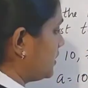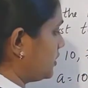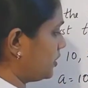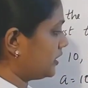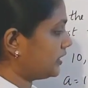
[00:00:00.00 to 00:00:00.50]

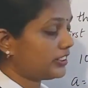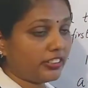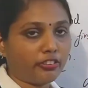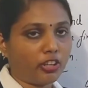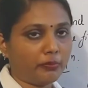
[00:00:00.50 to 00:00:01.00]
So this is a
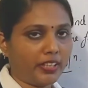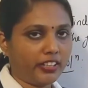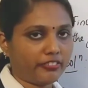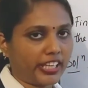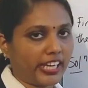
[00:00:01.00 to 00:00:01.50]
formula
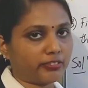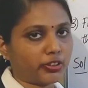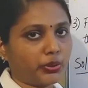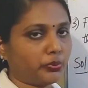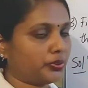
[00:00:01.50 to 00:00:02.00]
we have to
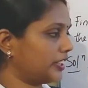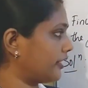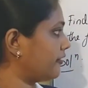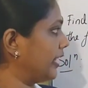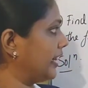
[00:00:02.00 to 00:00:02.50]
use here
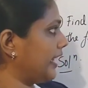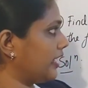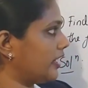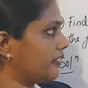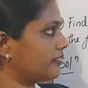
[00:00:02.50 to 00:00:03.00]
when they
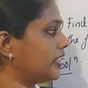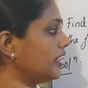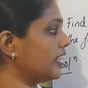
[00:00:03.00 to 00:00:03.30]
give the